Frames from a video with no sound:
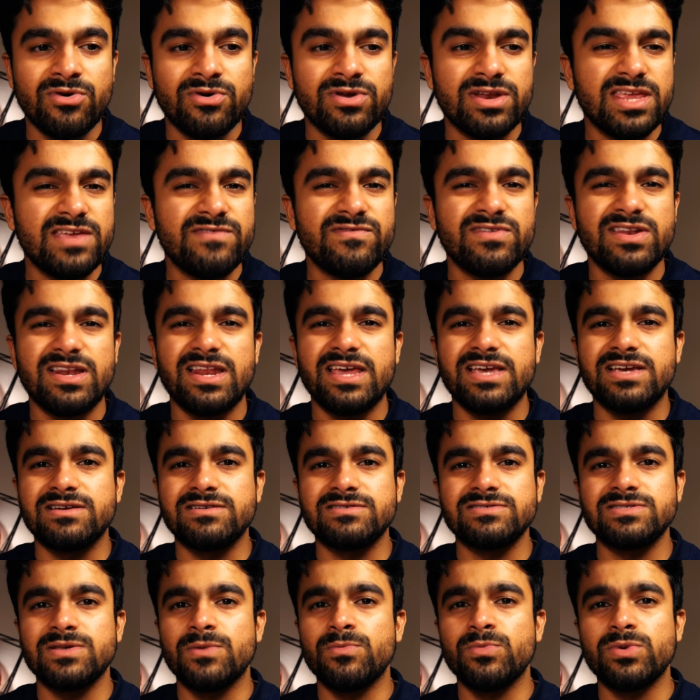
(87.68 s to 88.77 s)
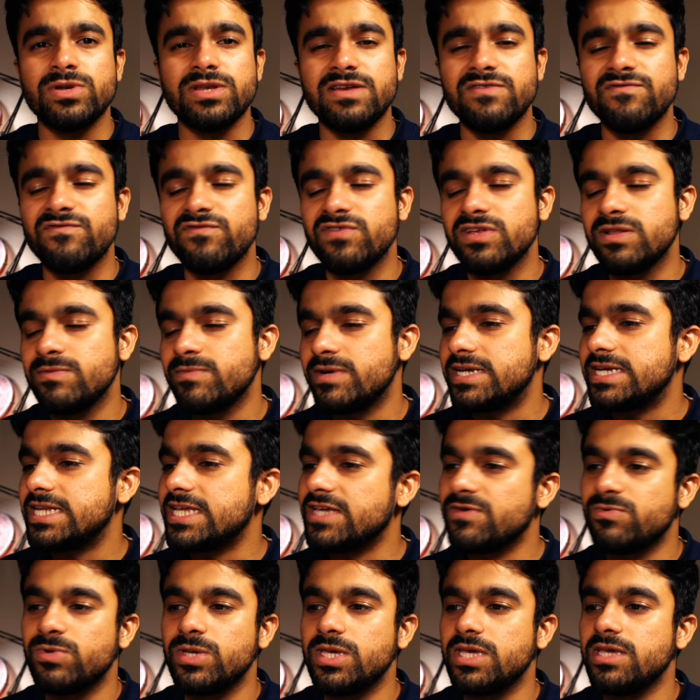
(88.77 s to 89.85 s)
or even like someone in film and
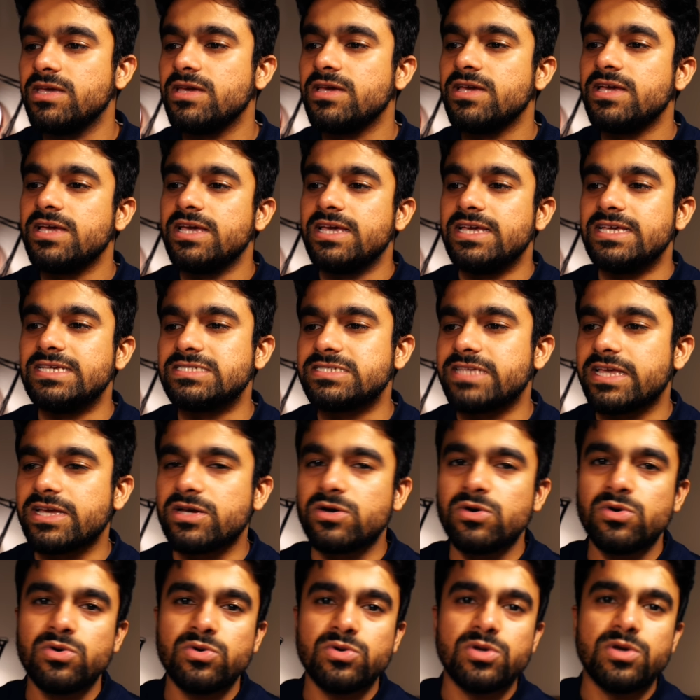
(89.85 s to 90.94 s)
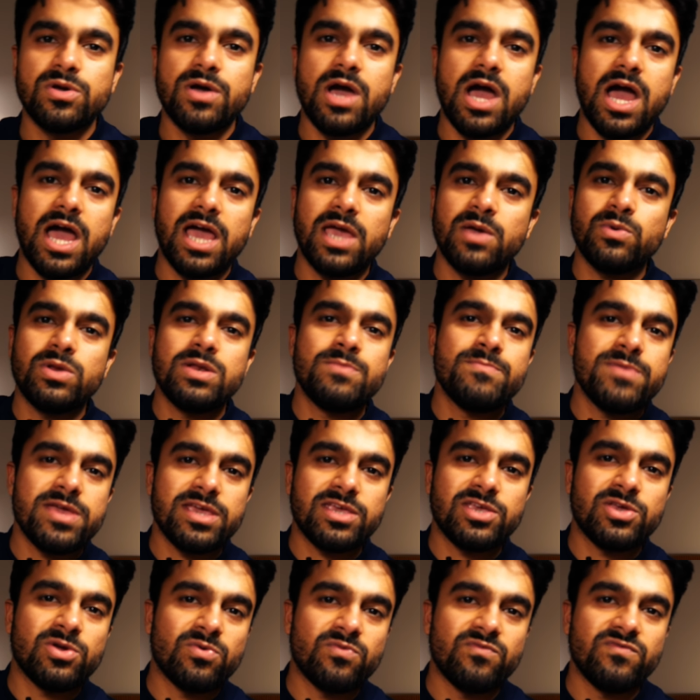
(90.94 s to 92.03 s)
TV is like, oh, I will
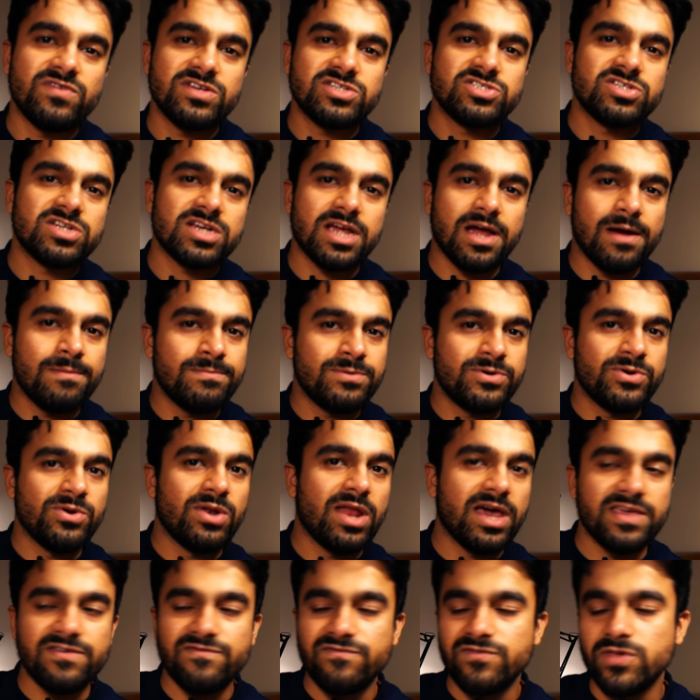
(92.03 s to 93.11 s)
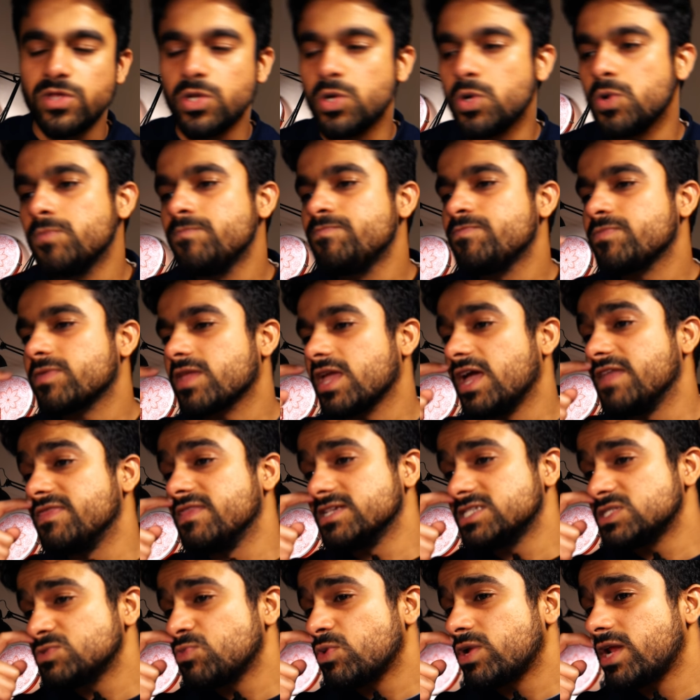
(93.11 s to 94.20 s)
make your vision come to life, you know? And
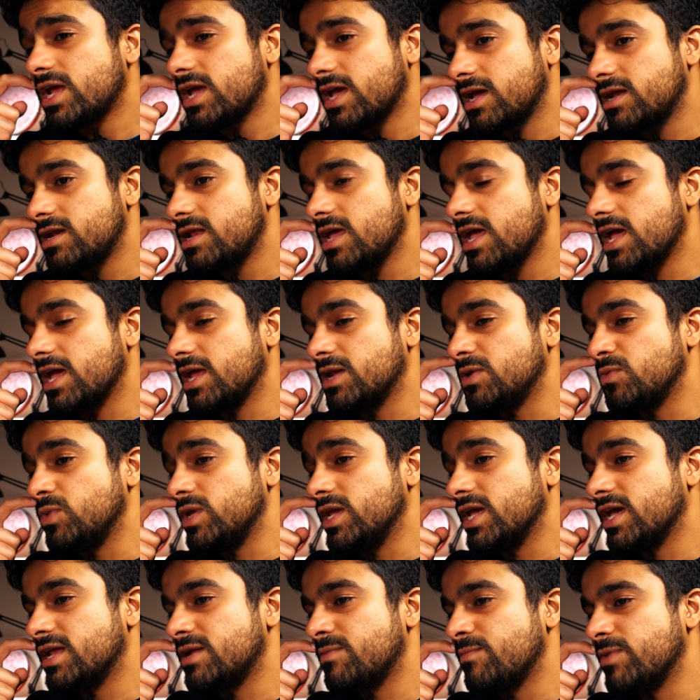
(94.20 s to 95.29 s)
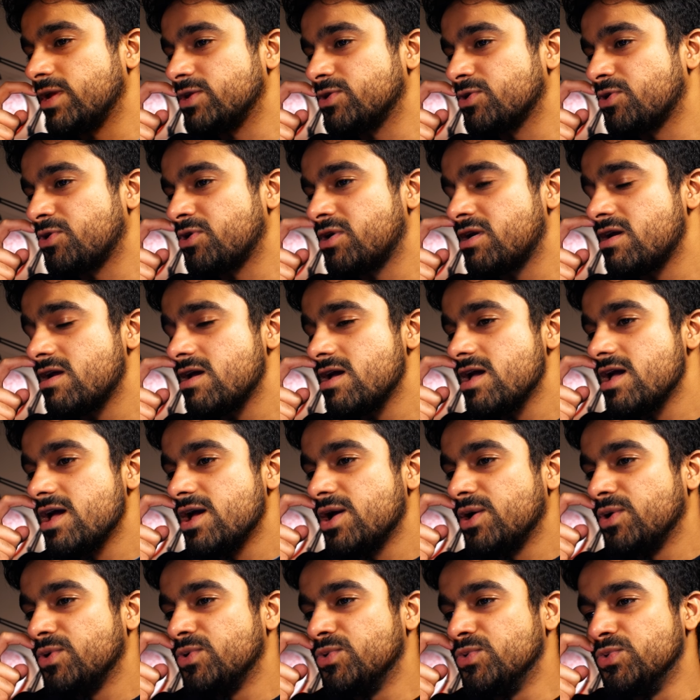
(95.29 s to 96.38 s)
this is what I had. And we had a mentor
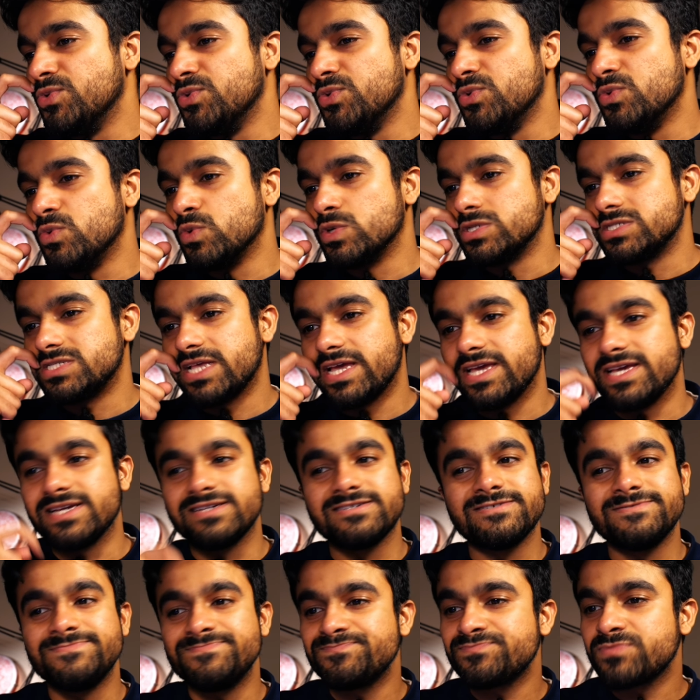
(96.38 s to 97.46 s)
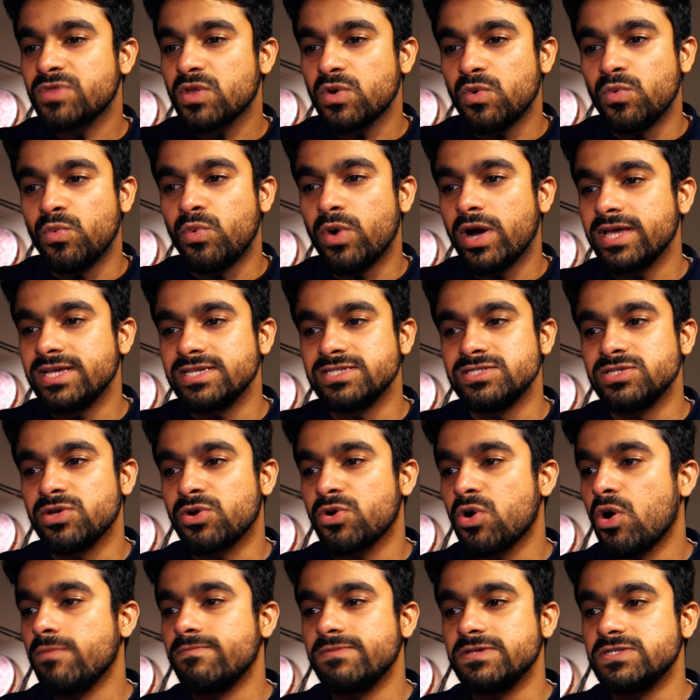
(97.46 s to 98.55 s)
who was like, why is your
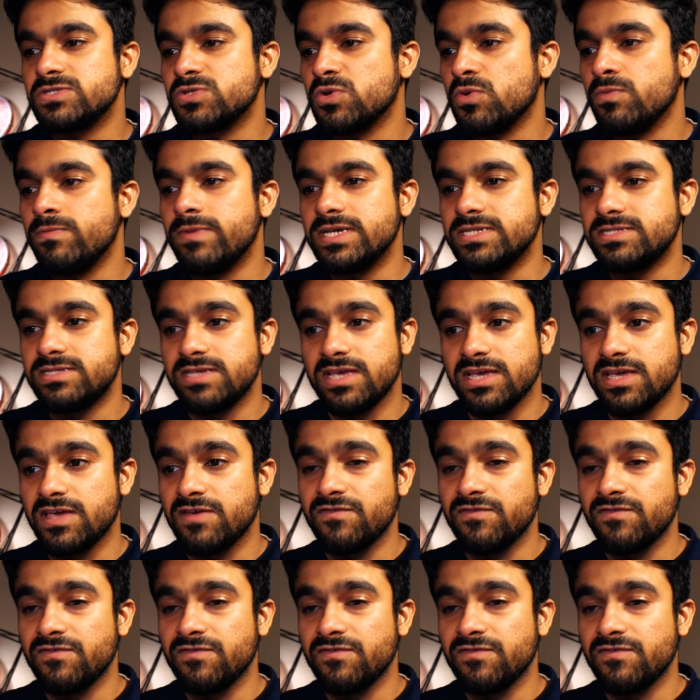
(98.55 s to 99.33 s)
copy so basic